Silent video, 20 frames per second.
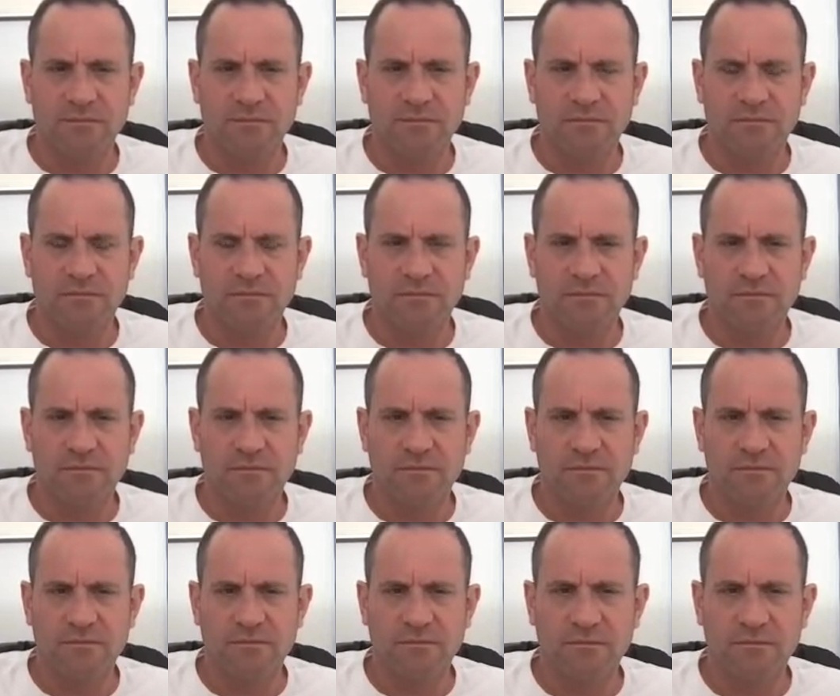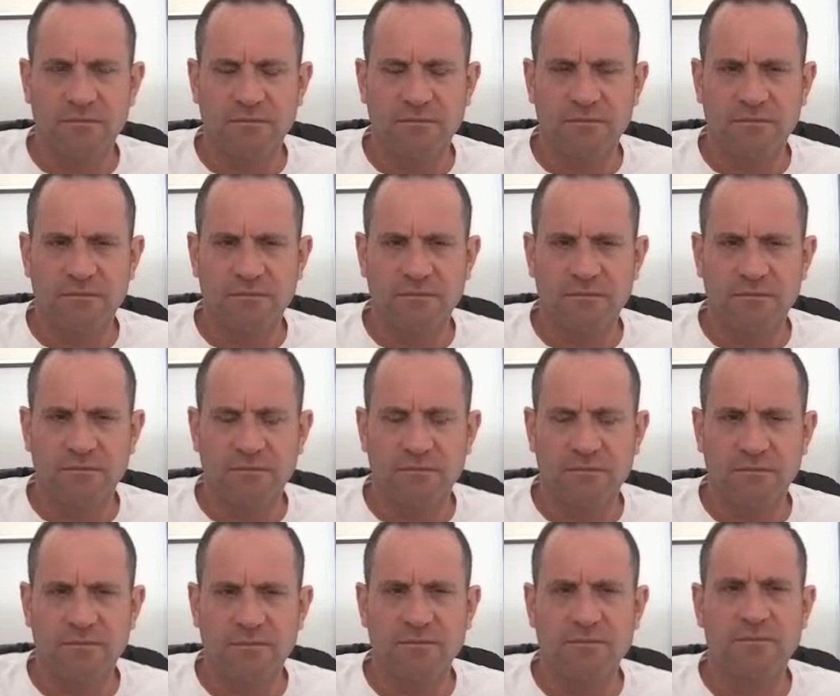
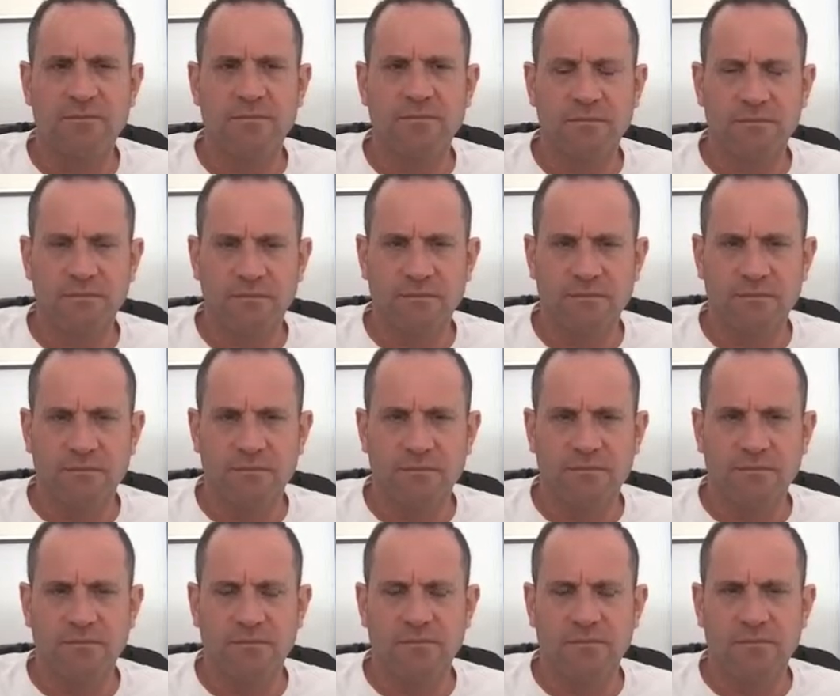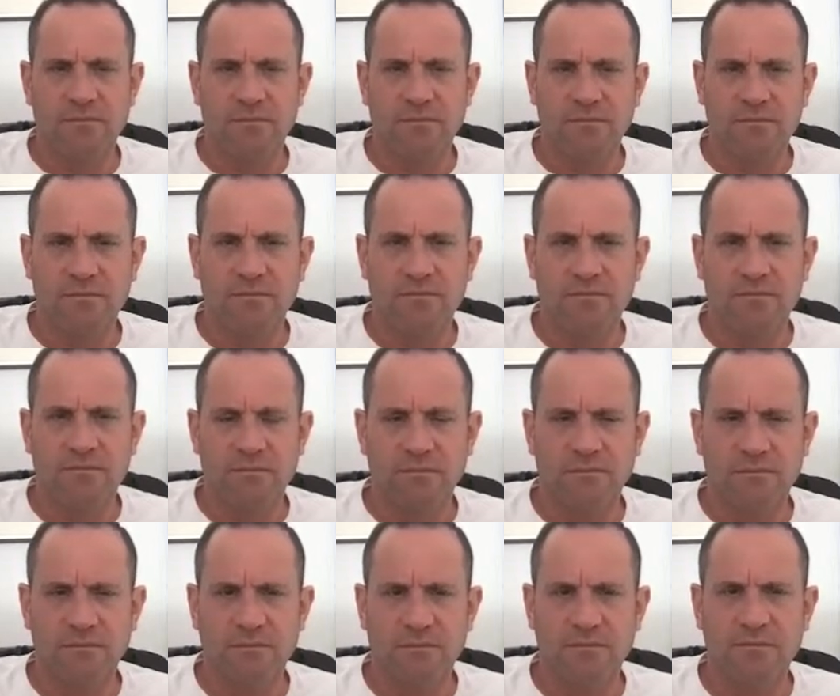
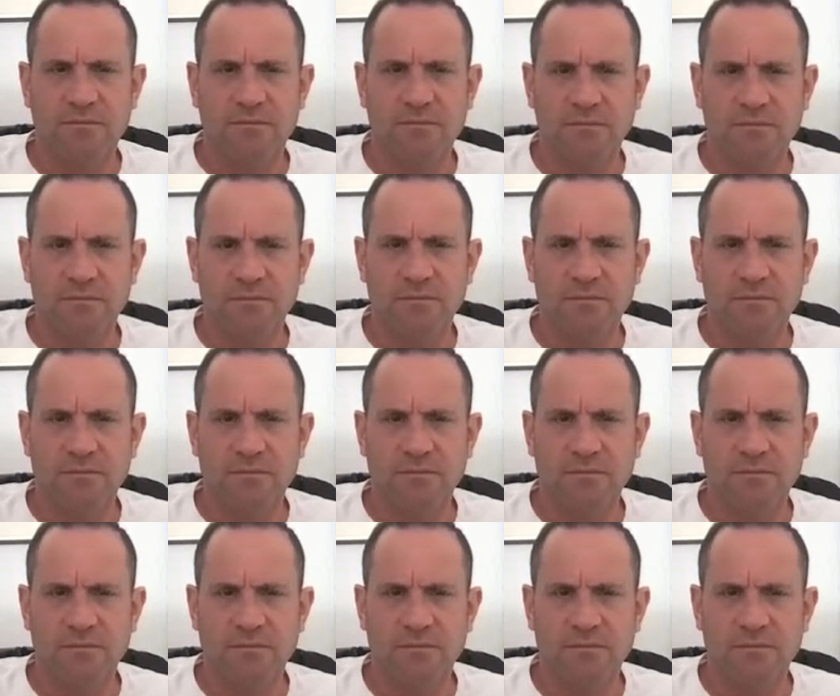[no speech]